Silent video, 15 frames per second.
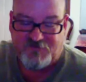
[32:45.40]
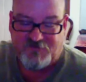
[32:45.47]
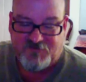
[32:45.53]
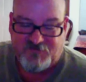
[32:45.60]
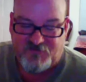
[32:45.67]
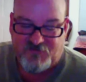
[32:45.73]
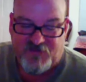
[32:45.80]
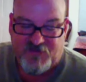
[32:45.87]

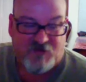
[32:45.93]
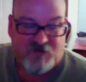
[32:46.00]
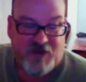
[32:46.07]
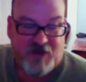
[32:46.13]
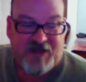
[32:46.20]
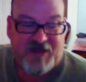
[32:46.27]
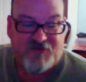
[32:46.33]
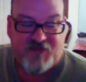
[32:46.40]
there are a
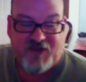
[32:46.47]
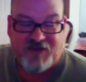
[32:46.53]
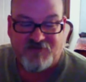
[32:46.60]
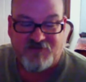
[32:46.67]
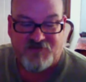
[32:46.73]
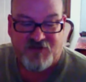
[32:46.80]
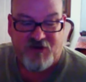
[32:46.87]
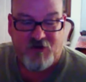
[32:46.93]
lot of things
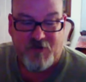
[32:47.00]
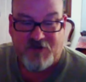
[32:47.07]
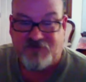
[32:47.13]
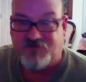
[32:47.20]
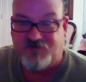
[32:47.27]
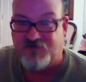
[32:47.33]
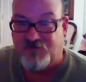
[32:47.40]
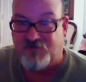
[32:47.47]
that go
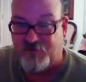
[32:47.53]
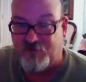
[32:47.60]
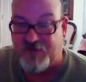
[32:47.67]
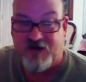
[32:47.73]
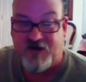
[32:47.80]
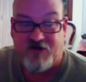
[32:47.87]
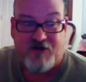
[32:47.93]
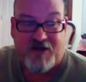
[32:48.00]
into the
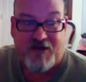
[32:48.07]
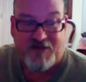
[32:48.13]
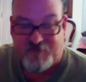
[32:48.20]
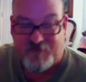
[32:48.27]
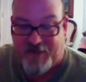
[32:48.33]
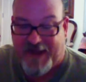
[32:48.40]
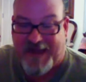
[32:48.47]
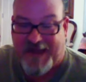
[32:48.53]
beer and the
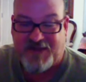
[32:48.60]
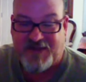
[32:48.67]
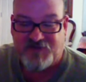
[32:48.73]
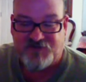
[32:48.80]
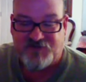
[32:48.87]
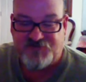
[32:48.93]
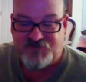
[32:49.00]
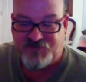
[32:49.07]

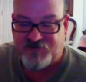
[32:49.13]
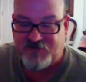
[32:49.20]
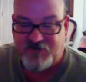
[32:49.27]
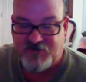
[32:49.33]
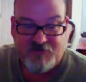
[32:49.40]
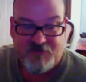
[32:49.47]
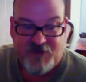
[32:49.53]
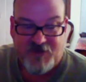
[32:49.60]
package
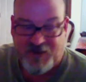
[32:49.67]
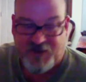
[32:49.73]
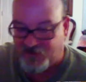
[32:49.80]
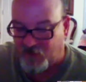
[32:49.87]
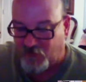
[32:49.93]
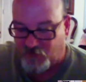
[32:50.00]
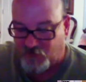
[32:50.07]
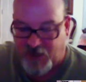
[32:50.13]
and the
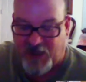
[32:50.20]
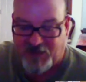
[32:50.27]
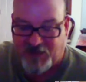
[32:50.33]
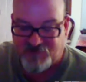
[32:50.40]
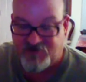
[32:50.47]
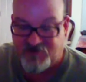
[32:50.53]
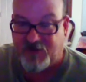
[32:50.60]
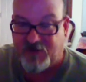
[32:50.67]
whole
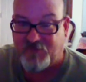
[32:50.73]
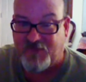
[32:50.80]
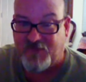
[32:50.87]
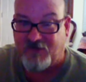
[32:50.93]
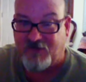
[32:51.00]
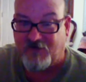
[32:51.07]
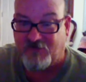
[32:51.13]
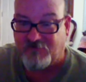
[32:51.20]
concept that
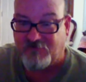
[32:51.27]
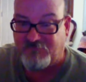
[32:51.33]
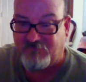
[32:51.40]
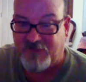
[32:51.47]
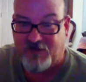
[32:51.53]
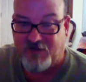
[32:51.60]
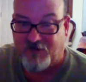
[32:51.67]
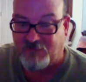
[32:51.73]
are
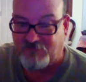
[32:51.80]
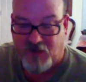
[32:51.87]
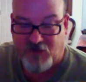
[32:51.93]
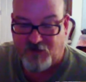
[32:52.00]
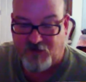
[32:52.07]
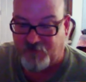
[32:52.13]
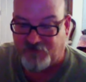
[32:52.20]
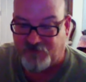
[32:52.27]
that are
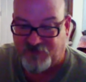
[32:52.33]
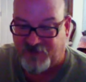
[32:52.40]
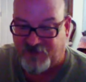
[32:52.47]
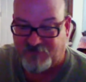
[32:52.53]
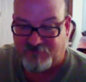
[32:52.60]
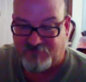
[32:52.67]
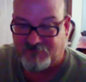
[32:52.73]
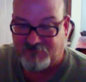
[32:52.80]
100
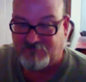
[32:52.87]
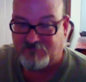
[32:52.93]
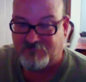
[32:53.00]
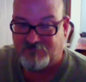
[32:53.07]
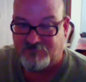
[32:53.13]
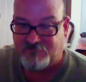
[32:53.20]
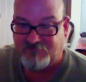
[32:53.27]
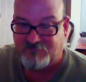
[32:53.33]
percent
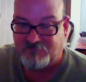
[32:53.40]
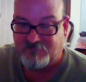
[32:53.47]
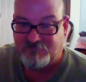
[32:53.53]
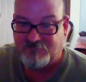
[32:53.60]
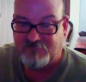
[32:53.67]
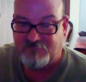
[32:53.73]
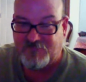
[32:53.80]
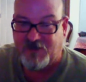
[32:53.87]

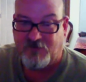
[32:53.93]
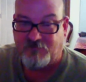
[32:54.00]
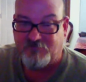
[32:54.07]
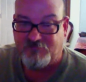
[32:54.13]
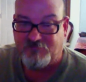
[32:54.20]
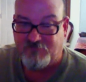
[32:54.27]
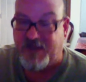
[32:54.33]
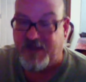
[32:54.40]
you know
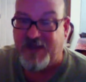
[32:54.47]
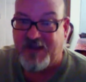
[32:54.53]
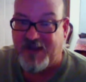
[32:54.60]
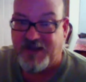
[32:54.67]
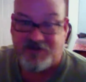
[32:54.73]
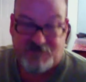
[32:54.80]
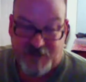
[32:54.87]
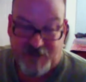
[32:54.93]
me
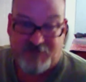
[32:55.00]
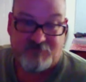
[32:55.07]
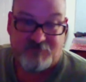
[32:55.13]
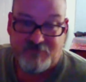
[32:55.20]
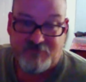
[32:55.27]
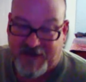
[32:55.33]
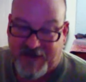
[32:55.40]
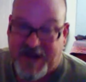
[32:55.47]
and and
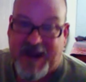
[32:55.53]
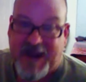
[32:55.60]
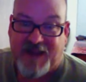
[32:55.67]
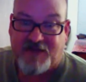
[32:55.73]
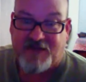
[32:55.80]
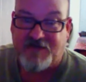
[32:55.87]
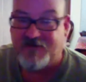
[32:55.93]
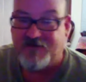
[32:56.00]
and
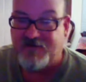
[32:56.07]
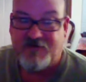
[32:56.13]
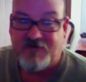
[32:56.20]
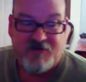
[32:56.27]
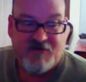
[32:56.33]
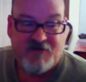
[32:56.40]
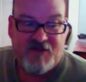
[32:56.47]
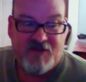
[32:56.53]
Anne. Right.